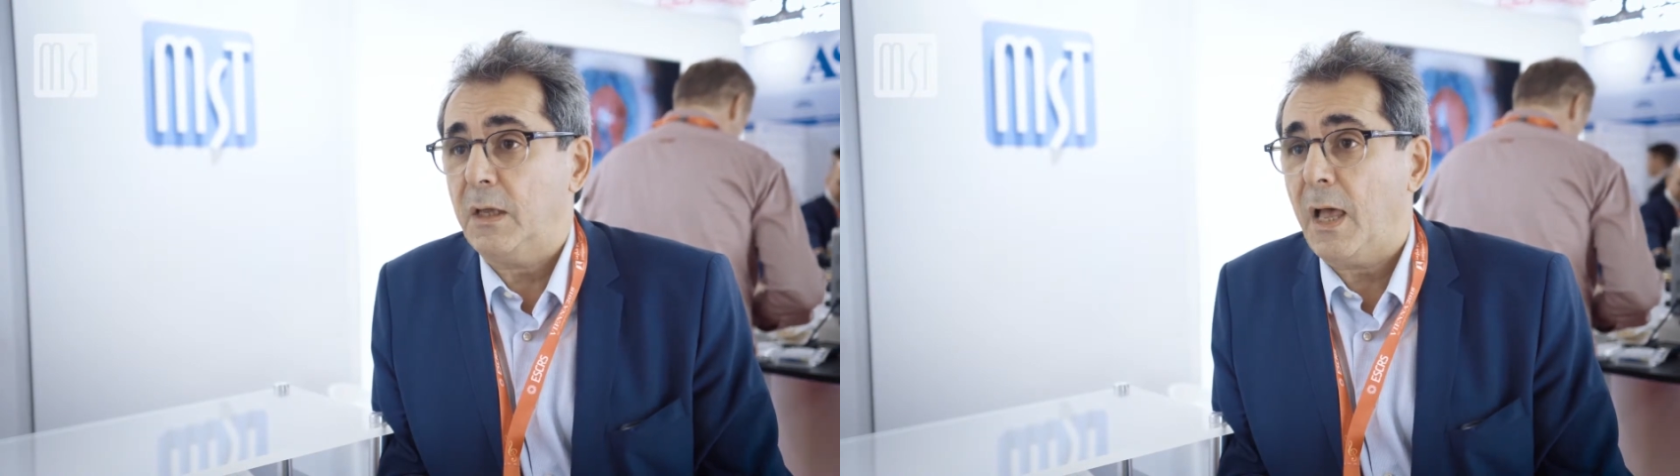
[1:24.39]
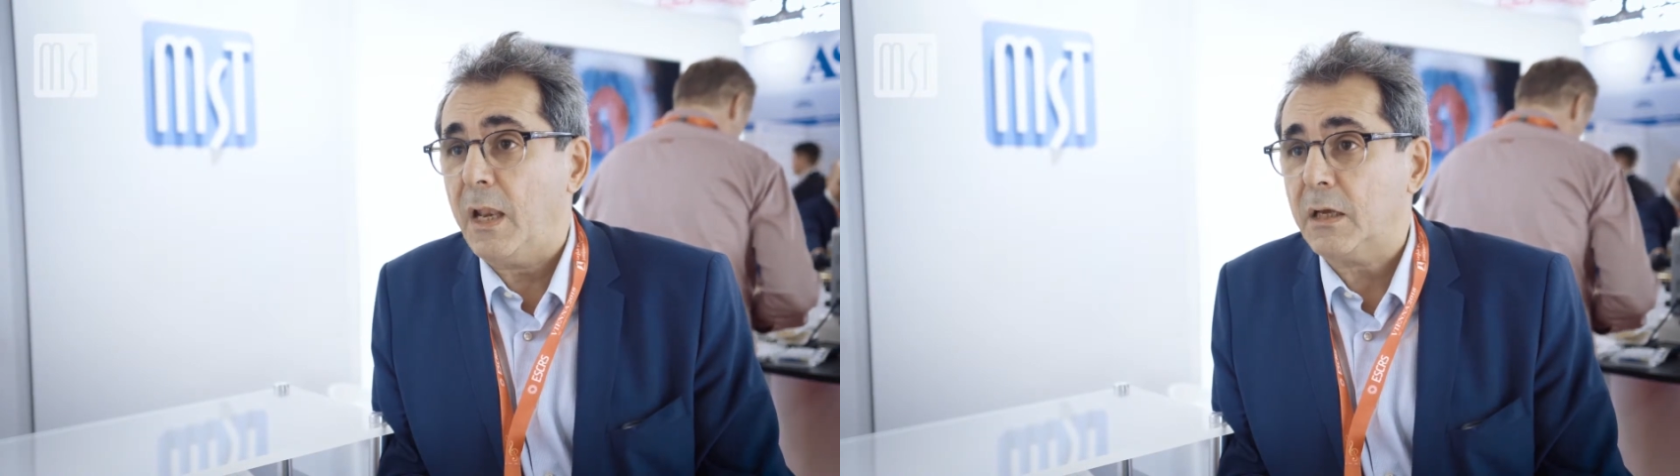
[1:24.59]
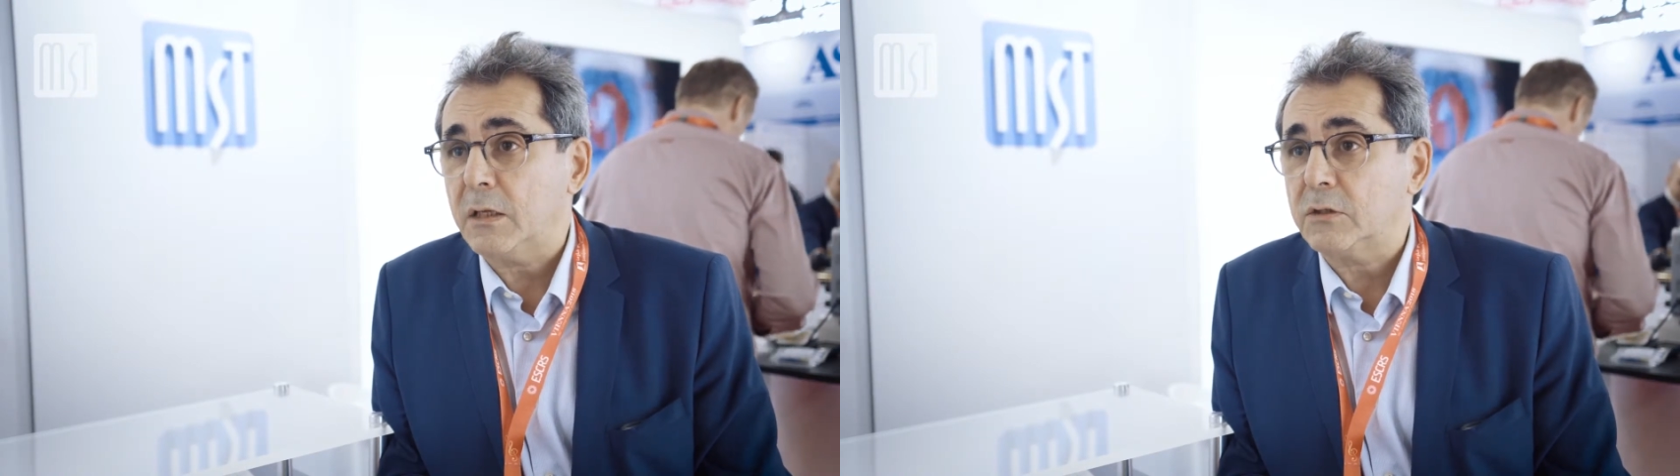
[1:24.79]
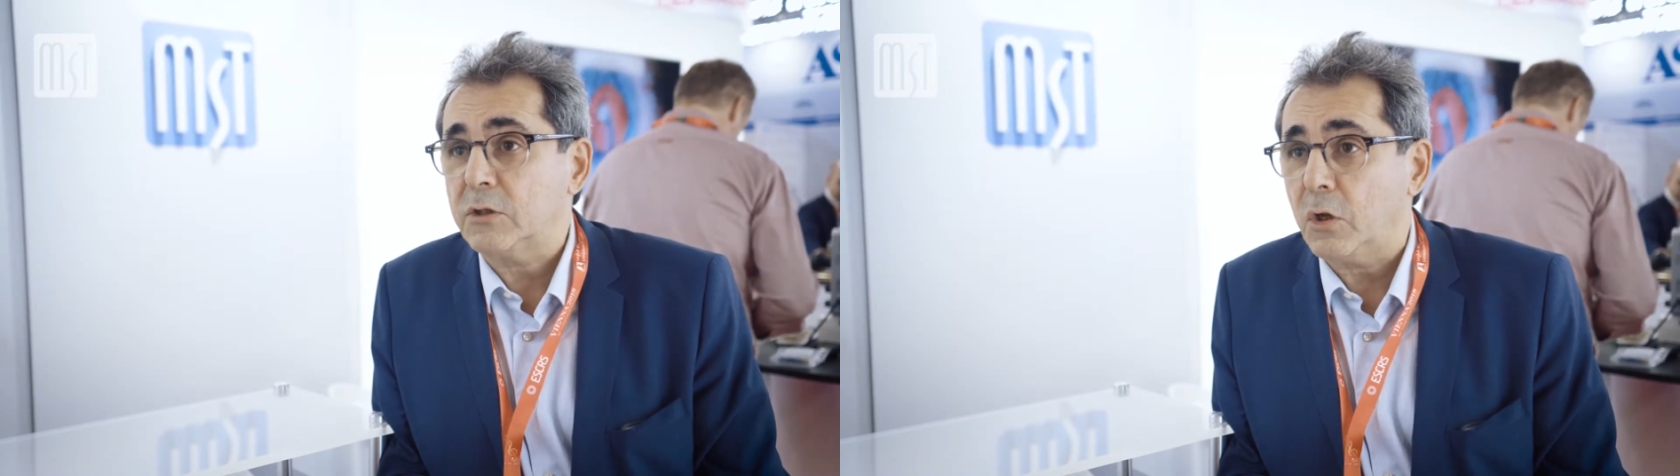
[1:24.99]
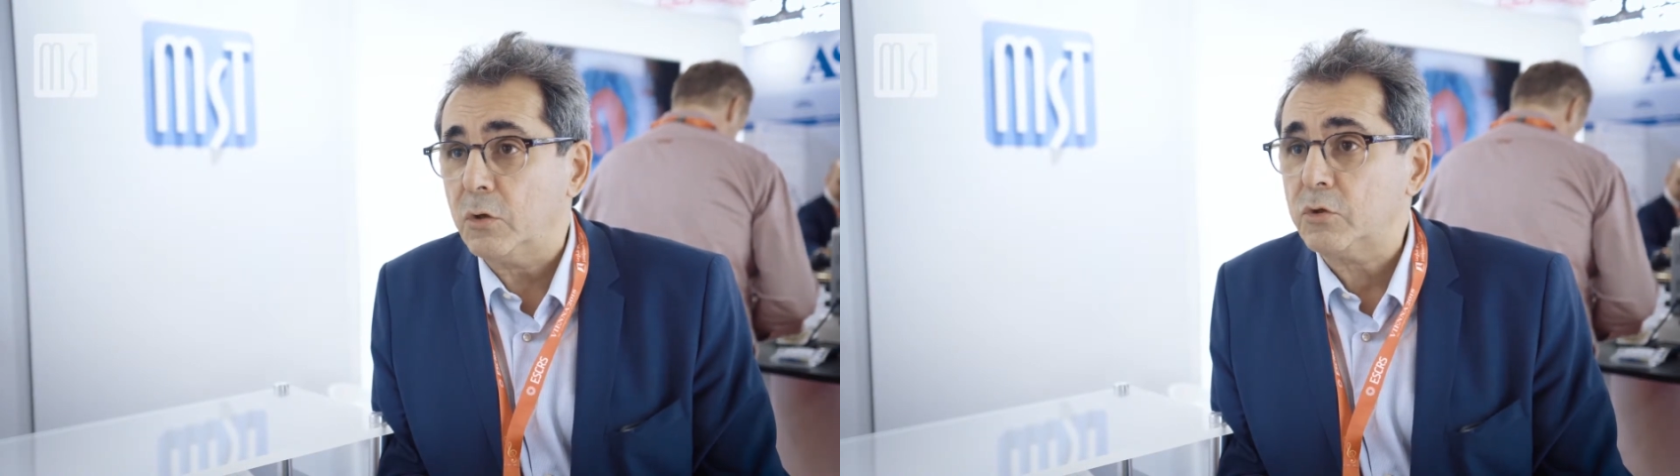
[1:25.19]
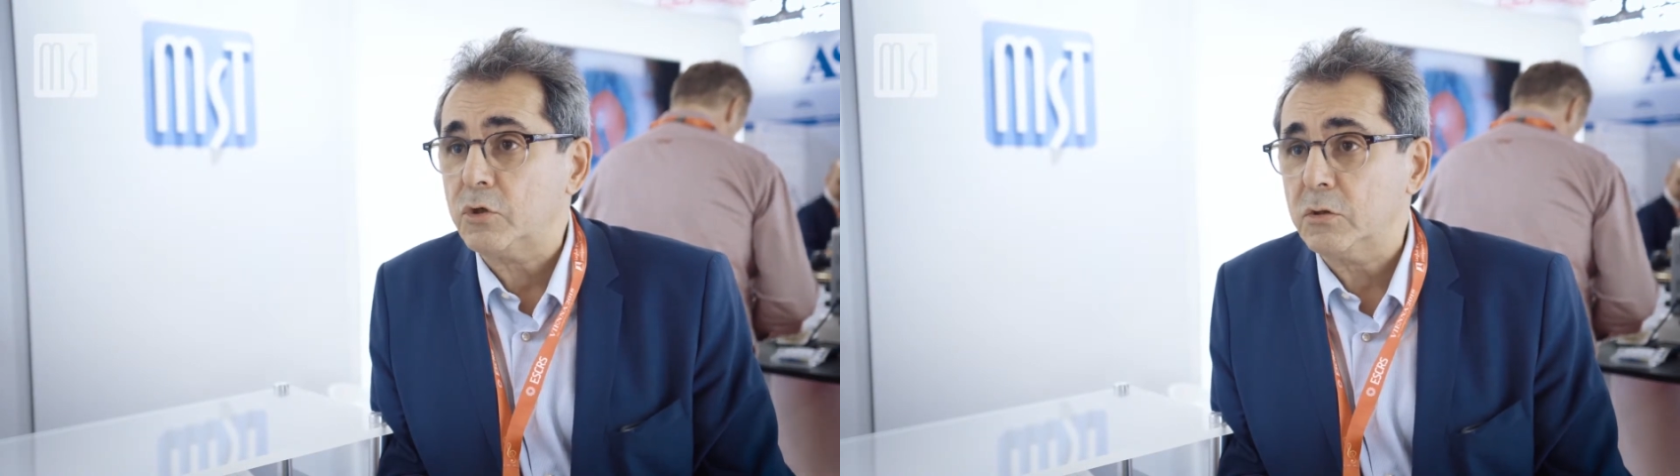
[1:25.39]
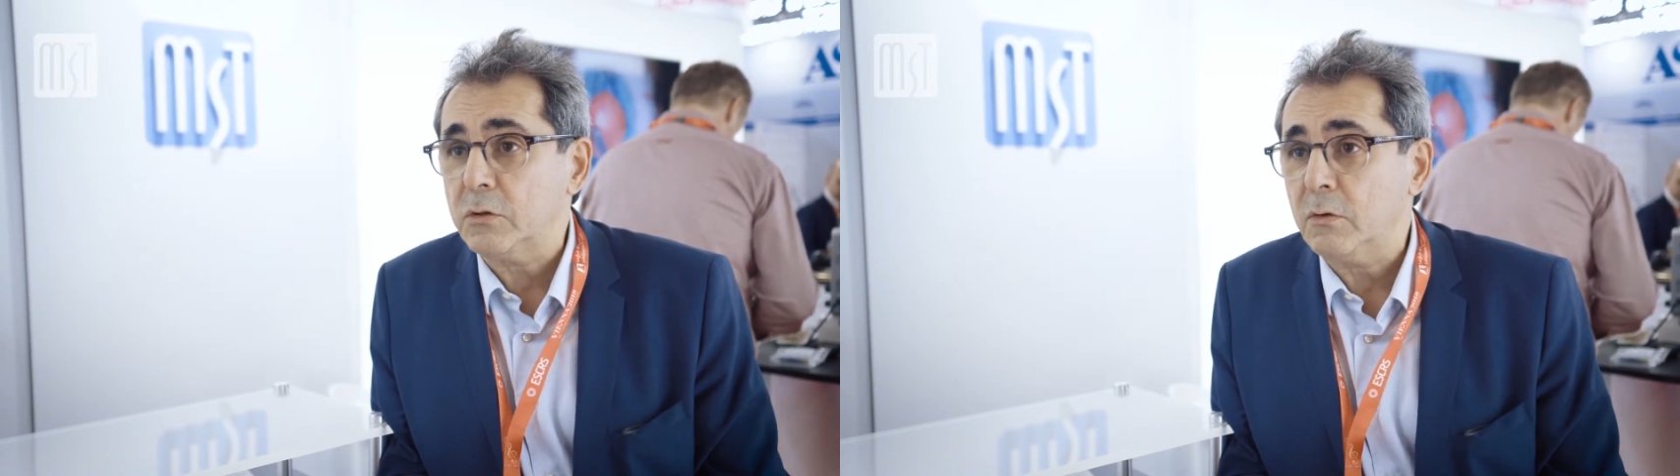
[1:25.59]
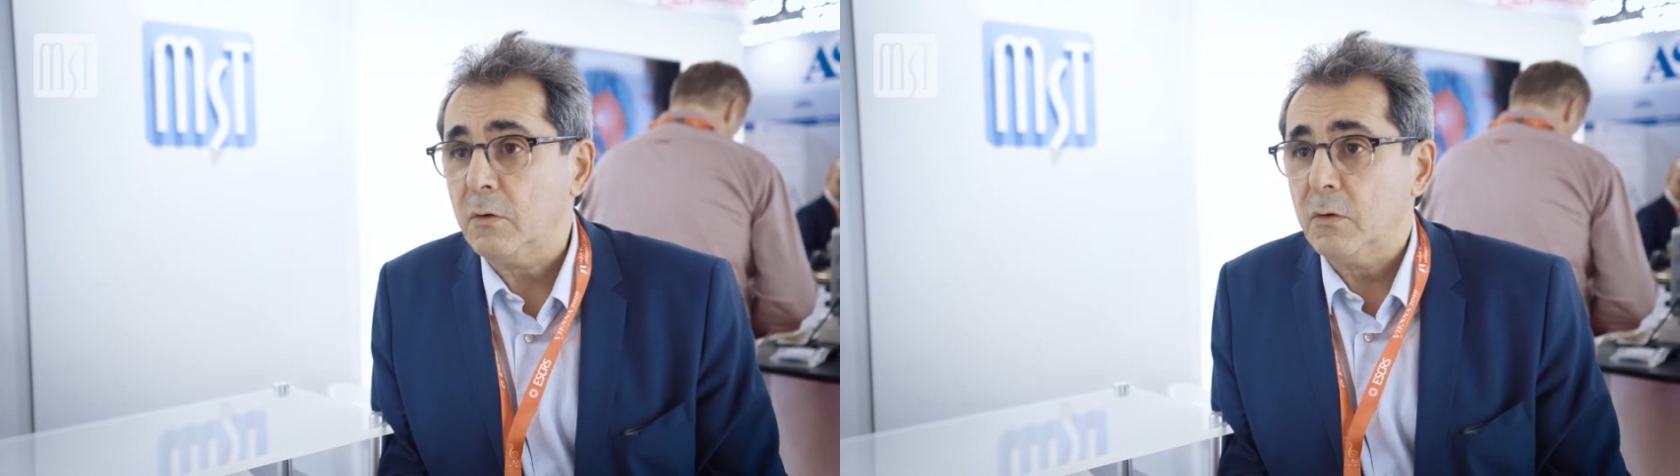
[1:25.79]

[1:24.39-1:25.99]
elegant solution